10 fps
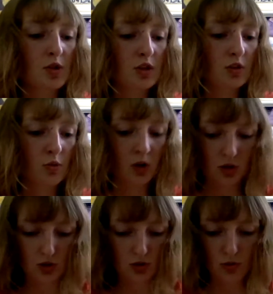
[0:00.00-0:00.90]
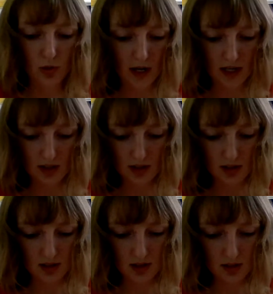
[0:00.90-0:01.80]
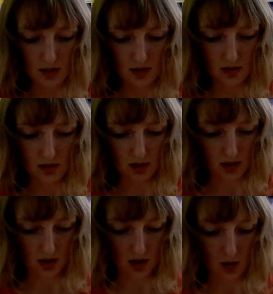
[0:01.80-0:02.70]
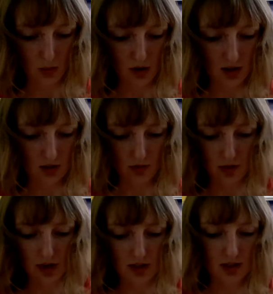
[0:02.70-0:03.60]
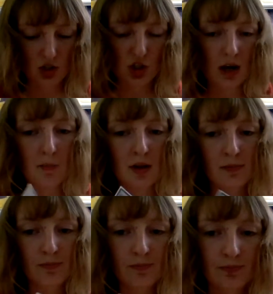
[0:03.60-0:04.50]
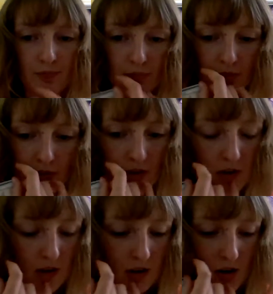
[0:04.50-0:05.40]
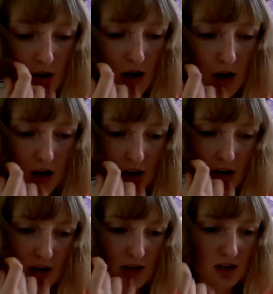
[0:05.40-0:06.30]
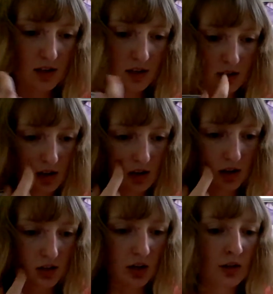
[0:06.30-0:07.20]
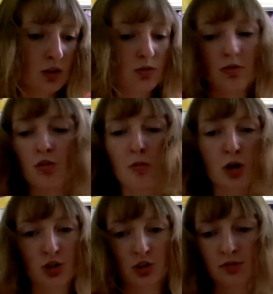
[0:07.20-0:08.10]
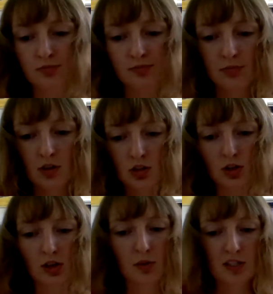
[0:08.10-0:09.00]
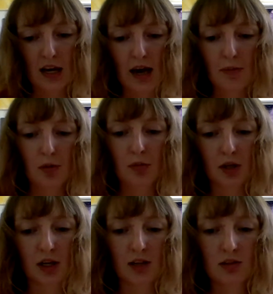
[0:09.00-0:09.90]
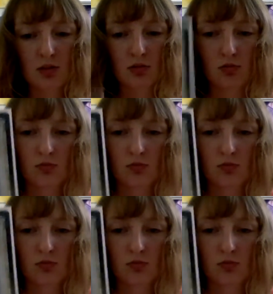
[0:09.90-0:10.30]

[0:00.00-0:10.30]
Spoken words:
reason, want to waste the Oppressive Rays enchantment on the Dauntless River Marshal. So they would tap a Plains,